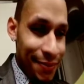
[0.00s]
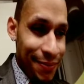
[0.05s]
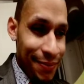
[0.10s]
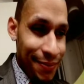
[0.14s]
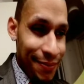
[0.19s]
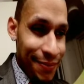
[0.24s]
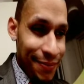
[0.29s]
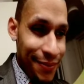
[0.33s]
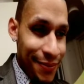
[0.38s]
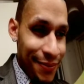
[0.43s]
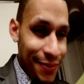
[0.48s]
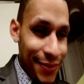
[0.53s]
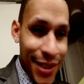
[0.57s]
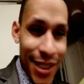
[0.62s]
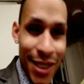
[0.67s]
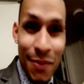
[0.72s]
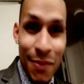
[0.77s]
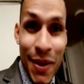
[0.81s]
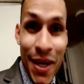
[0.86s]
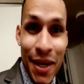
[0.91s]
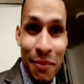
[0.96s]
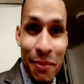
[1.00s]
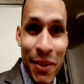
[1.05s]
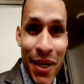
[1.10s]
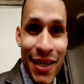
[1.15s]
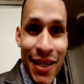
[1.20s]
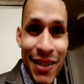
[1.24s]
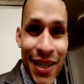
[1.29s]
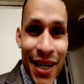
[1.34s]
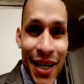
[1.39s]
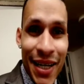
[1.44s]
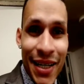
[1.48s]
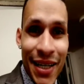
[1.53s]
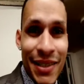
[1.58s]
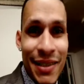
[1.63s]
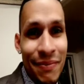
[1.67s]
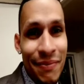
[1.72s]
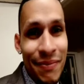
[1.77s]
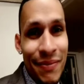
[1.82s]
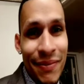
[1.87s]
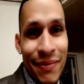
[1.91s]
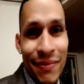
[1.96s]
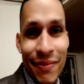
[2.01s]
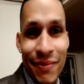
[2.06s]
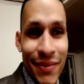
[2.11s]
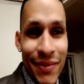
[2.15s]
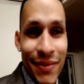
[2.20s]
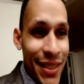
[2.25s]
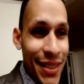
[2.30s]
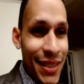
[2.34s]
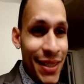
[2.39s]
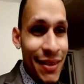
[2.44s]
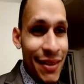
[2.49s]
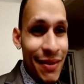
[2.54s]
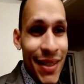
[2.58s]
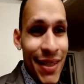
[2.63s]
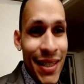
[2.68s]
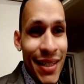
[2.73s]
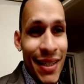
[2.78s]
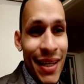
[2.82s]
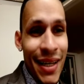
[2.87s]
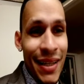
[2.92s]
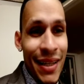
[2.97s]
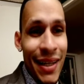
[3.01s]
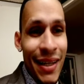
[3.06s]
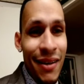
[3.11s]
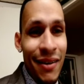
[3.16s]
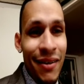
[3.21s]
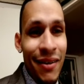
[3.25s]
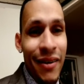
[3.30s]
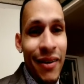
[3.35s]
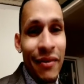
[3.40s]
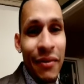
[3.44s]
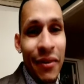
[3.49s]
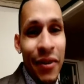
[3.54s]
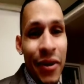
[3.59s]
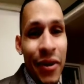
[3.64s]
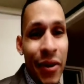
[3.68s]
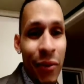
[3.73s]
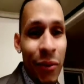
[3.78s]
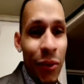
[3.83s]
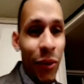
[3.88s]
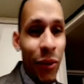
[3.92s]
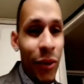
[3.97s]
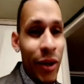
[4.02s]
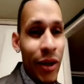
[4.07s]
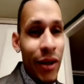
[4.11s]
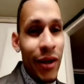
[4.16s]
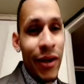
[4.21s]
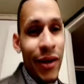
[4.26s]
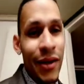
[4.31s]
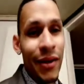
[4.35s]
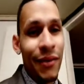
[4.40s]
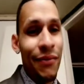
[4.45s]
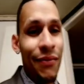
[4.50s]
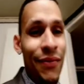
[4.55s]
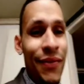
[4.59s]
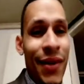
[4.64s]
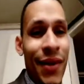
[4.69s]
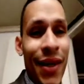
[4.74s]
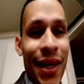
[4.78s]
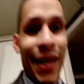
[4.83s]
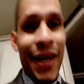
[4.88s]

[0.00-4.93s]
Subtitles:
just make a base, guys. It's not that hard. If you're going to war and,